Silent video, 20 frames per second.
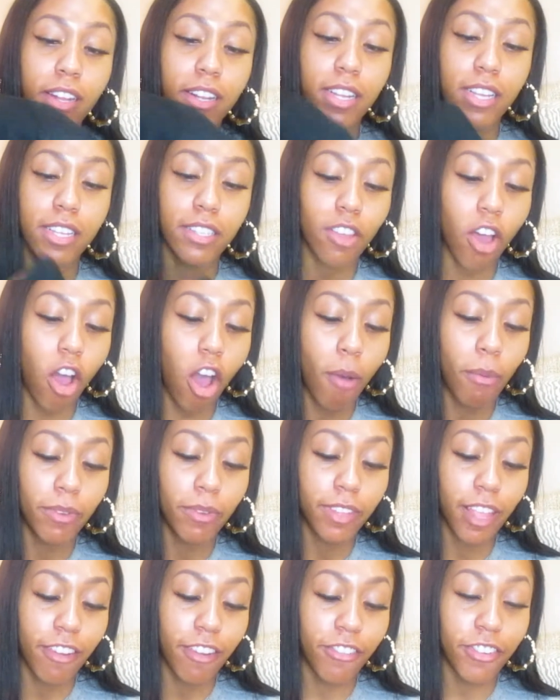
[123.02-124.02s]
this
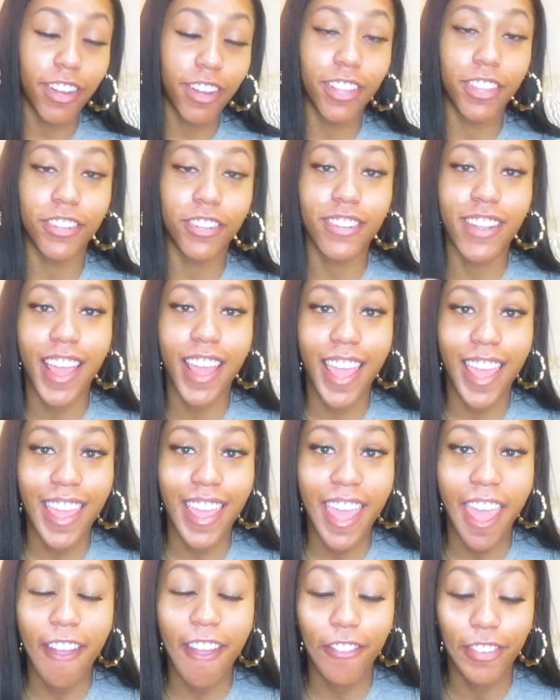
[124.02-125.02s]
almost every other day,
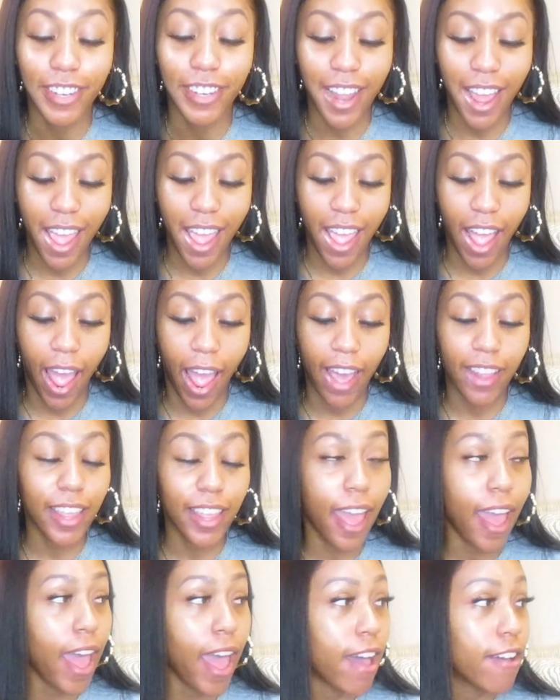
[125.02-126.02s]
every day. I actually
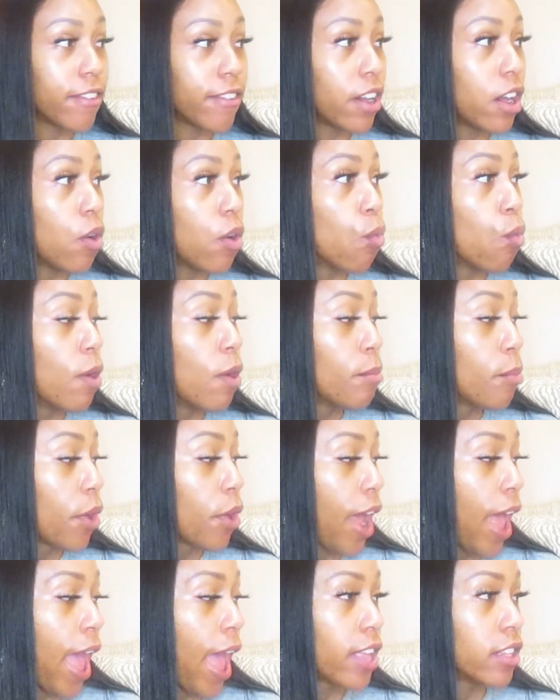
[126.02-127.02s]
have one more
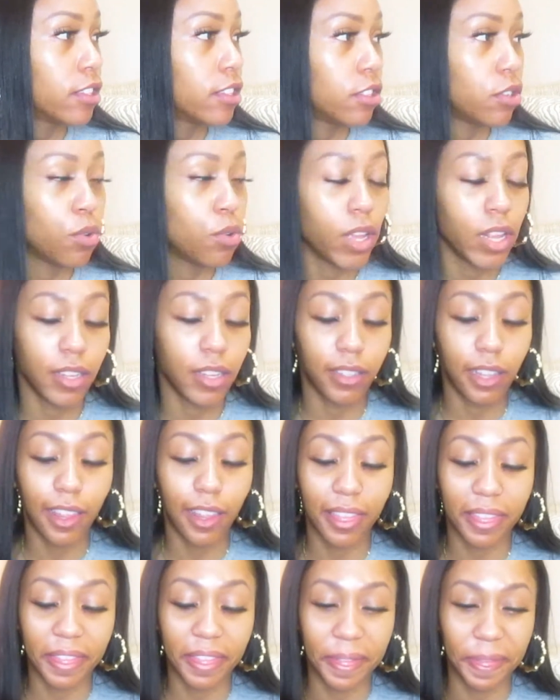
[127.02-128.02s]
hat too. It is a
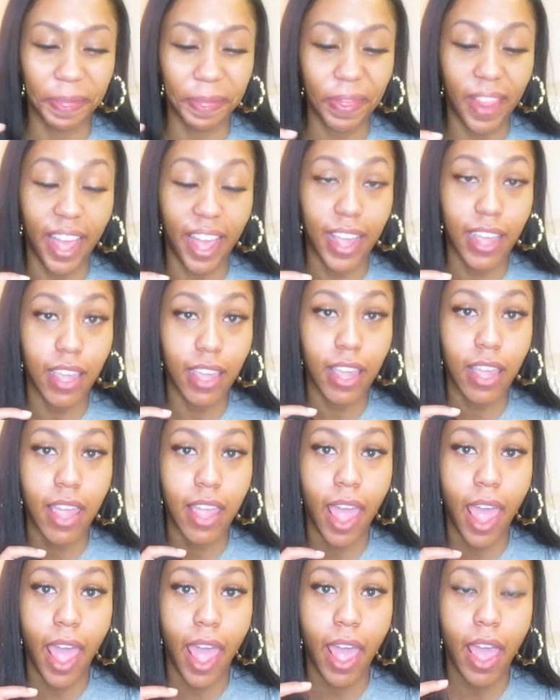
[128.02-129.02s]
Lion King
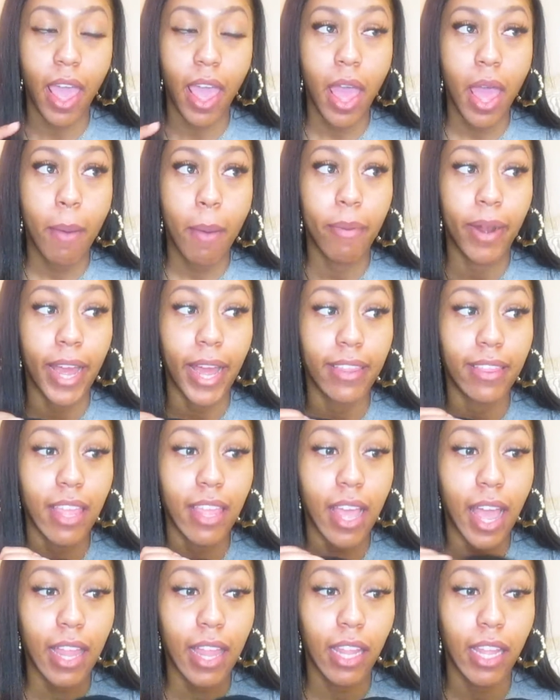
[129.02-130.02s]
hat, but I
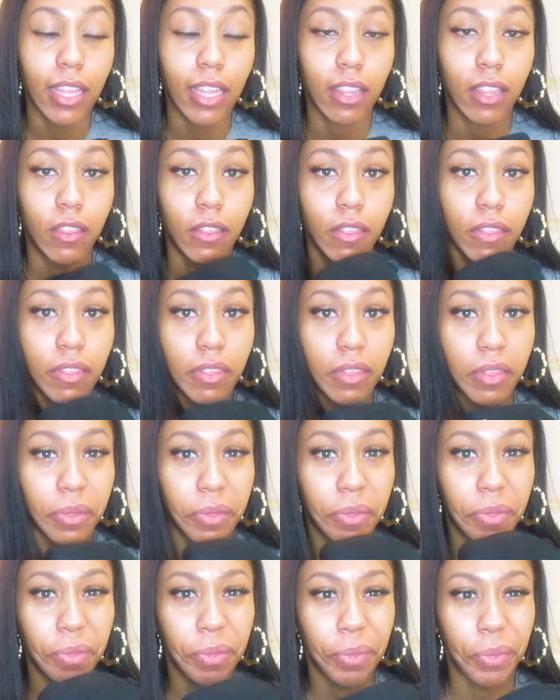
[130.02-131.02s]
think I like
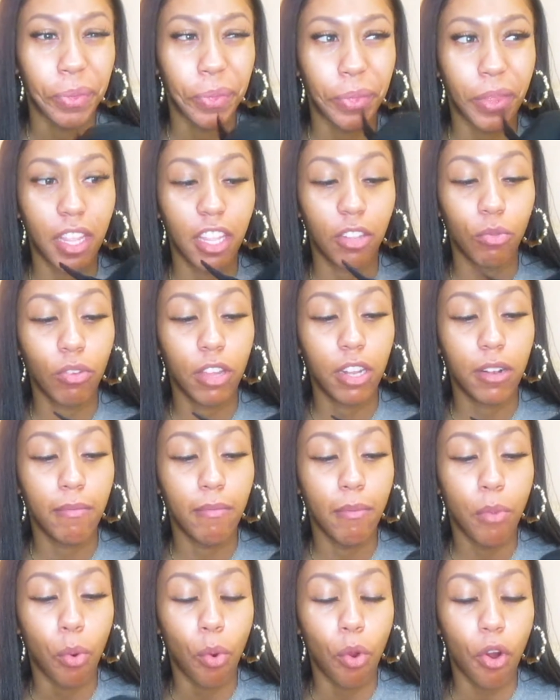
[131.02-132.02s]
this one
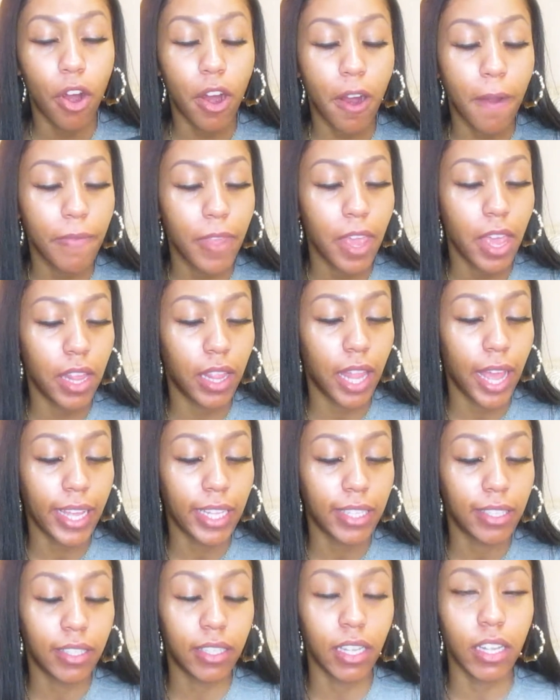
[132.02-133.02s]
more. It like
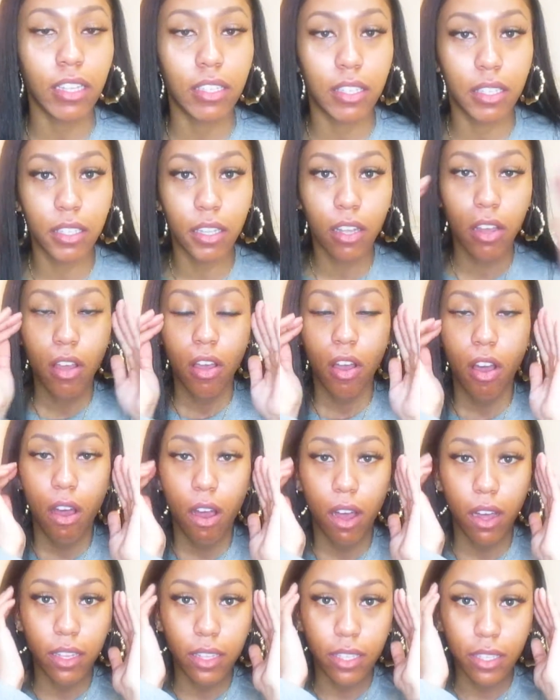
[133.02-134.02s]
sits
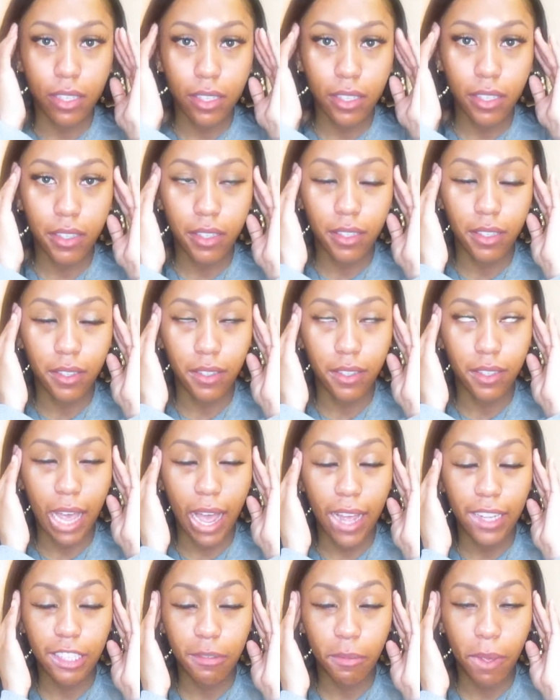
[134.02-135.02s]
on the
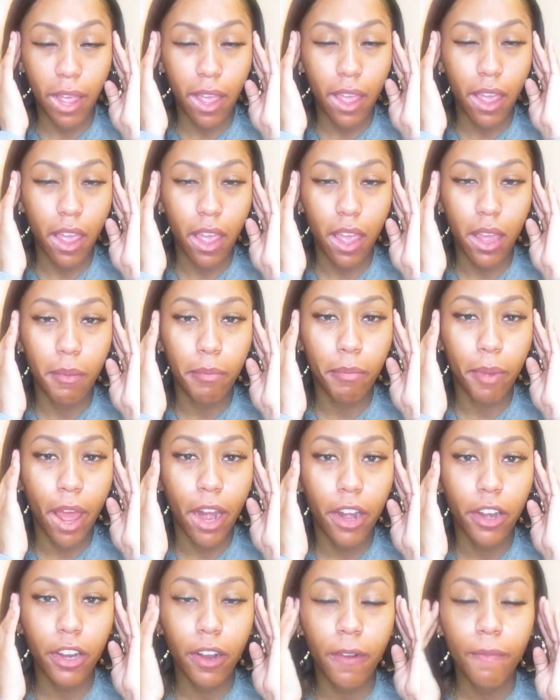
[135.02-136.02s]
sides of my head
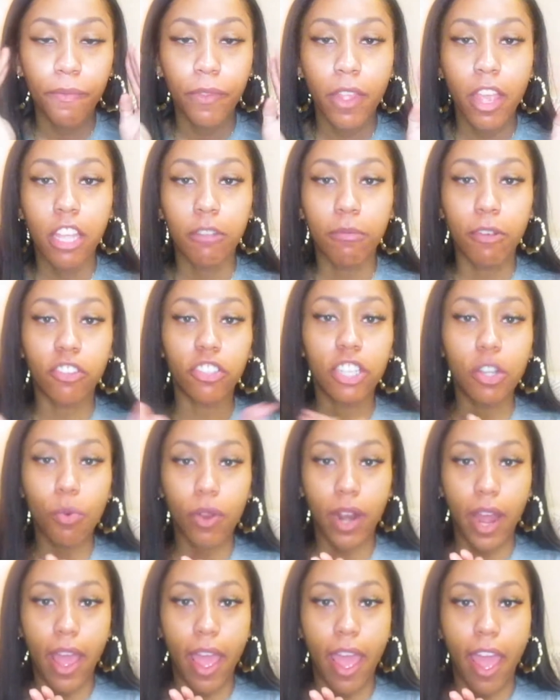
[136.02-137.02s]
better, especially when
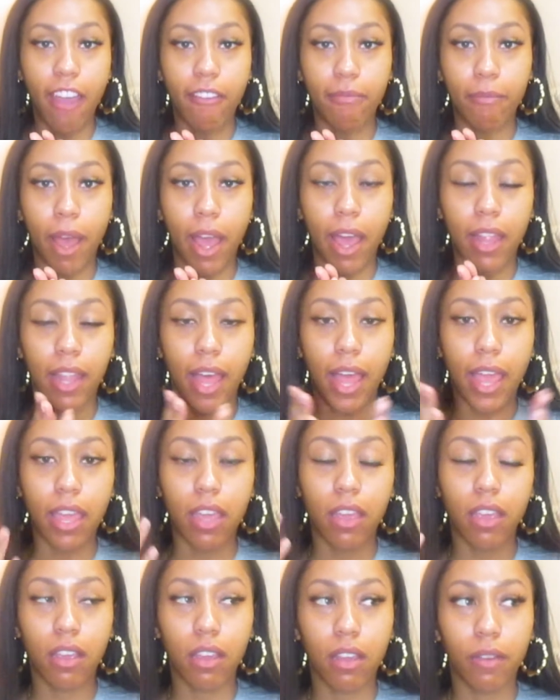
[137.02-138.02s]
I have my,
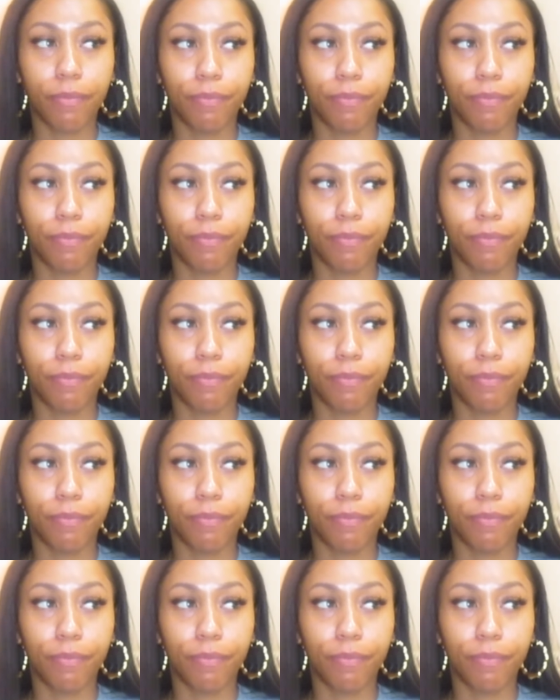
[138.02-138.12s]
like,